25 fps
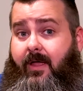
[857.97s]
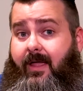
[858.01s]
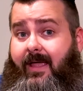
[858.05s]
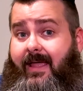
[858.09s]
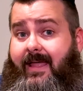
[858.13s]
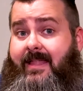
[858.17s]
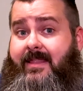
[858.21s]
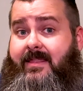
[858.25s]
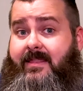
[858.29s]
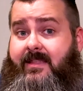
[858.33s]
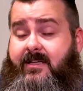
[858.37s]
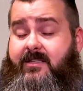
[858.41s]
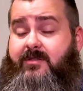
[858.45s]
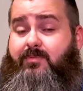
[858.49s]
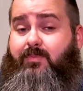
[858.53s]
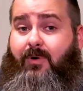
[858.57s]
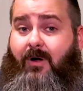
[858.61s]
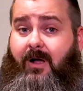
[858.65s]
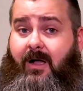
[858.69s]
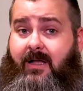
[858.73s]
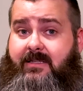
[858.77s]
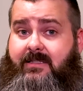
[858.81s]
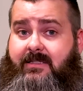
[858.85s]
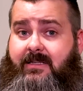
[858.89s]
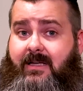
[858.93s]
in this
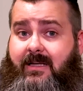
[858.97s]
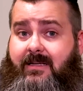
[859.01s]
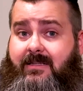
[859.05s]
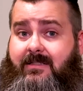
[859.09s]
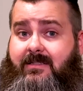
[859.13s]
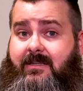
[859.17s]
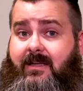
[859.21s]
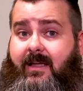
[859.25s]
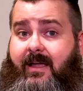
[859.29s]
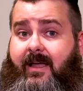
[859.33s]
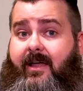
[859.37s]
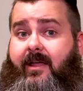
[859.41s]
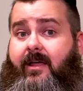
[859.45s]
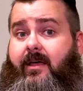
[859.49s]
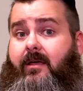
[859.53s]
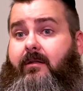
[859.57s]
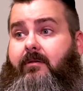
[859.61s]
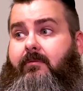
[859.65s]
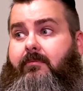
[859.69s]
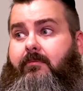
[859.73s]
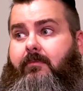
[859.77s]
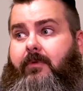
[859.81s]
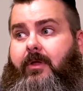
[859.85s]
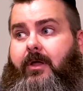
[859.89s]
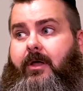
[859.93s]
process,
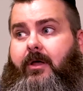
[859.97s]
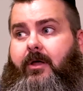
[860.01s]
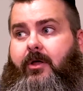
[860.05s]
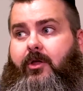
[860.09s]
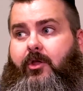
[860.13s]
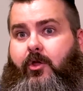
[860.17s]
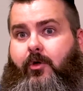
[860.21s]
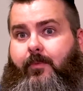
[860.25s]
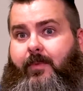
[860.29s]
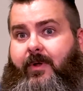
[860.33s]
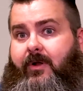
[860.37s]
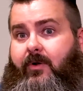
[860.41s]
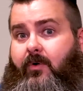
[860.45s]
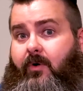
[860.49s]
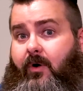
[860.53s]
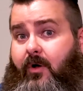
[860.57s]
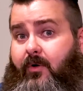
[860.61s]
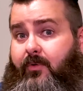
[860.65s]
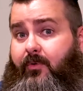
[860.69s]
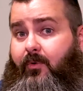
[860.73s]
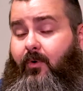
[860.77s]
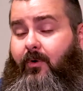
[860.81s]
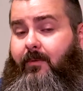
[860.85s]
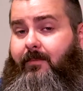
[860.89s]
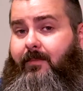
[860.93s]
and human
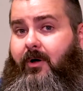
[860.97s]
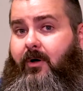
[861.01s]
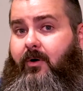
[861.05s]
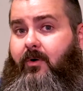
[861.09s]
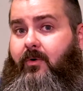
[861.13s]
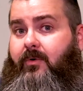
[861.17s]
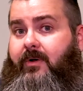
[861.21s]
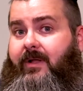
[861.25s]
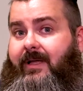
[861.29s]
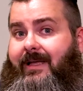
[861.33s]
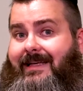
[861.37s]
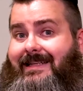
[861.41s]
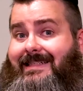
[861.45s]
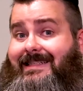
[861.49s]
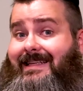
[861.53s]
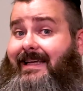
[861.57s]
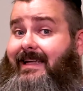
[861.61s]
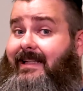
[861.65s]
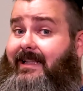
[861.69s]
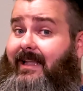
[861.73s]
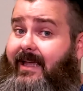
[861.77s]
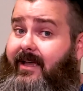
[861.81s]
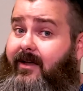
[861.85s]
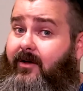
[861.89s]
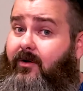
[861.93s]
growth hormone is
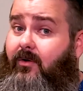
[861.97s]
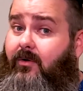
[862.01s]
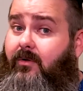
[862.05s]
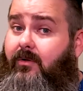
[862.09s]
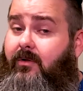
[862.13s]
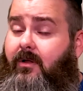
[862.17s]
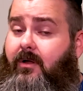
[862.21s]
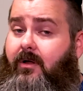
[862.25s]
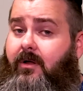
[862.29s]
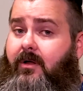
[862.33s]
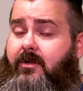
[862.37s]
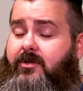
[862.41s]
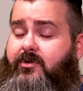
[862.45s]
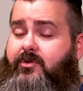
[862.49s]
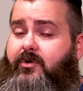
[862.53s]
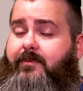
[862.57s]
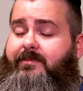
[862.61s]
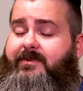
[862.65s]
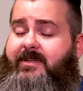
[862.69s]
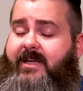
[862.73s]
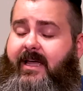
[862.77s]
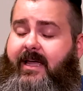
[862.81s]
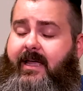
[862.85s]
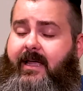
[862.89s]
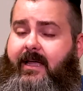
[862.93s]
illegal to
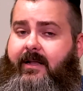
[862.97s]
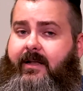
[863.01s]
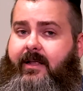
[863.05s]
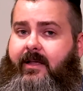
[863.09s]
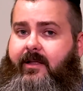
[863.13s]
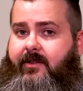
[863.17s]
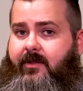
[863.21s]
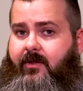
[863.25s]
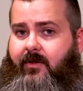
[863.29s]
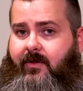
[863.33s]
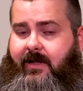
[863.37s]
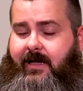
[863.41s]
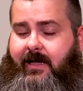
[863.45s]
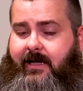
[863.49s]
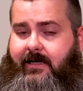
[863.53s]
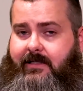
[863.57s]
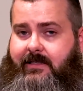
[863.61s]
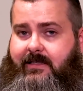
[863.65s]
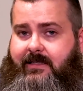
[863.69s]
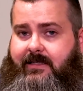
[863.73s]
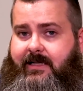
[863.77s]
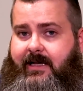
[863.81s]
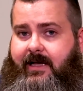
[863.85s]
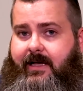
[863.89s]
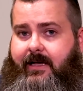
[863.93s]
obtain in the United
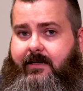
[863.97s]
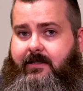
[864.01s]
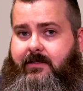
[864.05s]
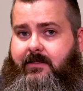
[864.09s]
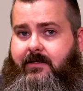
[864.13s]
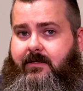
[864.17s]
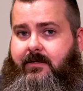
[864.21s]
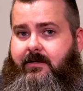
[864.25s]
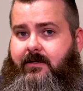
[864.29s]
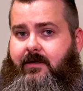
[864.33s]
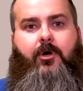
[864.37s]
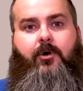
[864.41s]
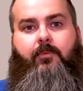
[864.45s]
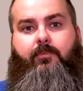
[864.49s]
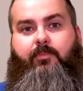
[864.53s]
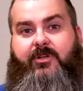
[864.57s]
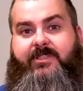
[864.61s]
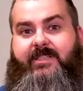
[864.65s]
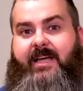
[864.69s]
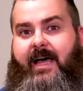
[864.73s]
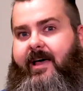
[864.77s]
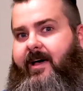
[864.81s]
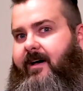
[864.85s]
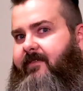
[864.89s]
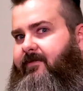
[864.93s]
States.
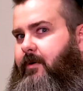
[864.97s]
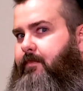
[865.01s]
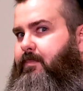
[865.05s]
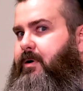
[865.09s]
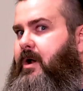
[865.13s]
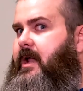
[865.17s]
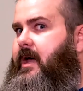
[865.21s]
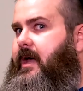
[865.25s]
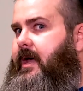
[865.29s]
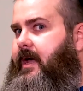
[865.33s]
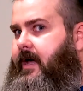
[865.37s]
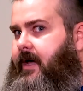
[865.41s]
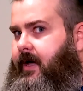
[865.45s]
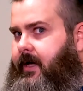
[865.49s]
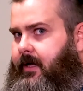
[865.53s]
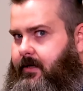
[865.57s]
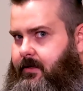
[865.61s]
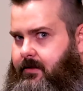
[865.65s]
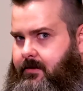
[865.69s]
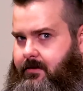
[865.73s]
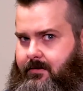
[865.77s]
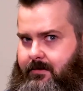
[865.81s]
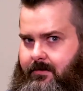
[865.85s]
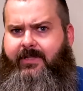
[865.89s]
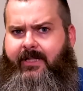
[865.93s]
But I have a plan.
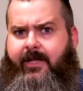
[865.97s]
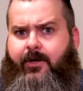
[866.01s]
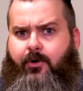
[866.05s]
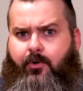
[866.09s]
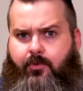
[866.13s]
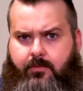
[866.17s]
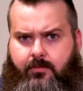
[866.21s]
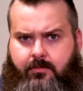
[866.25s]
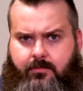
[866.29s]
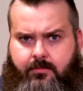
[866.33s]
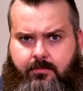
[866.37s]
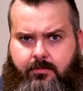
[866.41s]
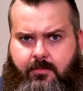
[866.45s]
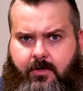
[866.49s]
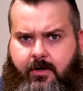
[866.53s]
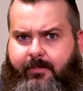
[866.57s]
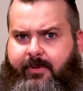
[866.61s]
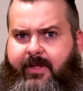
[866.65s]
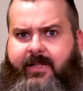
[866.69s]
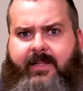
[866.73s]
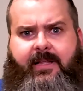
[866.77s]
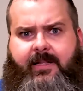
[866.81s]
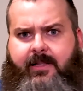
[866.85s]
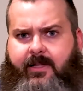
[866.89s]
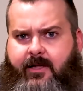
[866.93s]
Legal.
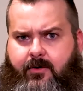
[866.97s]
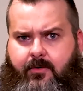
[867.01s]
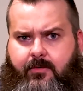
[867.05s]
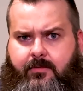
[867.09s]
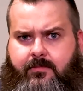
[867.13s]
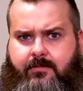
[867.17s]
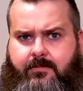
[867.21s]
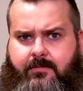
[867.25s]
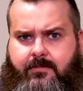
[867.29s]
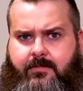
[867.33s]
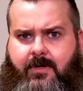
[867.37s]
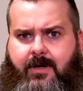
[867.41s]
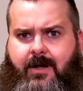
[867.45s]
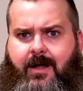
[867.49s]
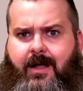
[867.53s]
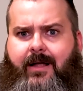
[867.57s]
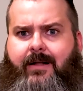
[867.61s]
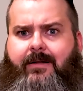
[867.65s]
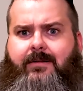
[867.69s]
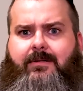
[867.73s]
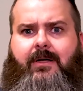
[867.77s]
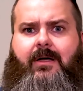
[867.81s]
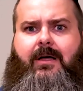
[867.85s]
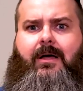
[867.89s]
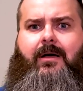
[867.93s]
Completely legal. All
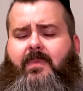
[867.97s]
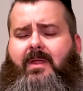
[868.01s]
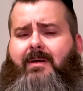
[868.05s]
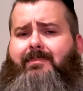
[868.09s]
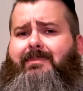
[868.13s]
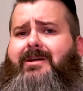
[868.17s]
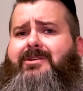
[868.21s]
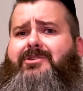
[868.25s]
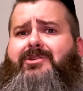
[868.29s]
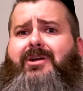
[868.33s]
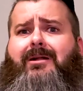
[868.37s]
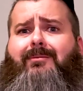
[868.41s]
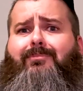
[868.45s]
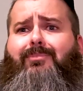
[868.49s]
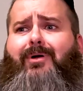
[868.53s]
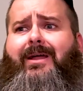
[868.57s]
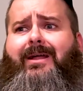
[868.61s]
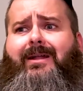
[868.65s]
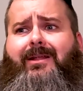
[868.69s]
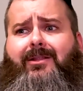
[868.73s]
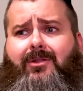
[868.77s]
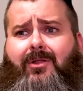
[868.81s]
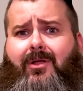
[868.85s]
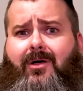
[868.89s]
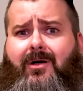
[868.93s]
right? I'm not trying to break
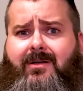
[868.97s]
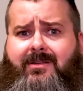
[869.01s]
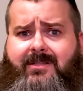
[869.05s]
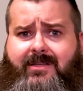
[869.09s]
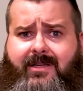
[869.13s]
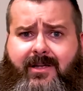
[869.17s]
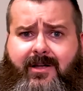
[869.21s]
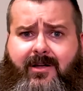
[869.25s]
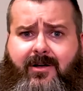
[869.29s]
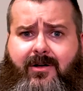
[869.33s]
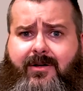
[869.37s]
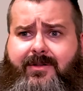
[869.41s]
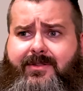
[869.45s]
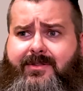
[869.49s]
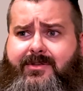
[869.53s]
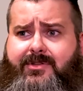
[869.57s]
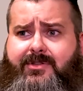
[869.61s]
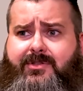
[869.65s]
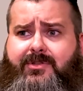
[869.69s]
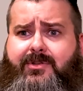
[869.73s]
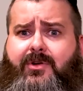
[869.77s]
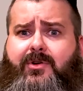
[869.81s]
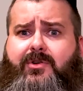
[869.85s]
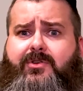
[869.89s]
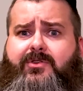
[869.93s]
any laws here in the
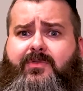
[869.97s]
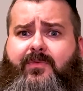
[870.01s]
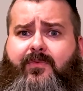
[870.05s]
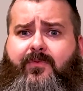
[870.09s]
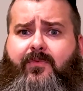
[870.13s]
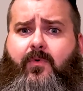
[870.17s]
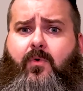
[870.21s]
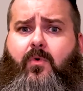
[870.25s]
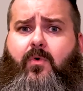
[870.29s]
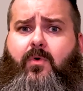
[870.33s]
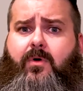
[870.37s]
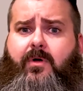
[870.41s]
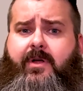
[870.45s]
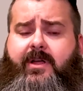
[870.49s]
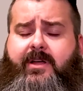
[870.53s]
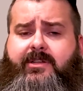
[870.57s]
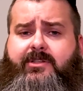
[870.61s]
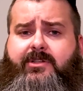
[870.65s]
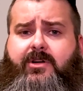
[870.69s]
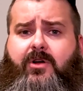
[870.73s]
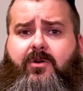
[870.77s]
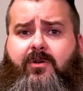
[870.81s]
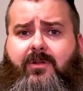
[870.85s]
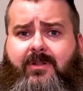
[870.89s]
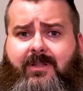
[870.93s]
search for
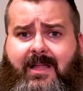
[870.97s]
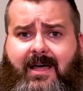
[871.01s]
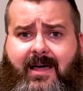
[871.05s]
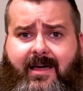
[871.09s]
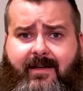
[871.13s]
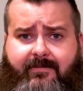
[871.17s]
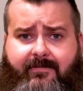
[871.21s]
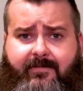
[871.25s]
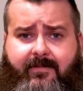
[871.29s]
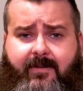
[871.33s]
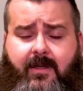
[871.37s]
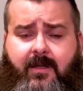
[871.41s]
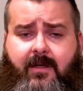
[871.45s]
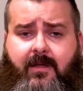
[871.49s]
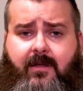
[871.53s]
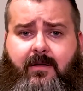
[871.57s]
eternal life.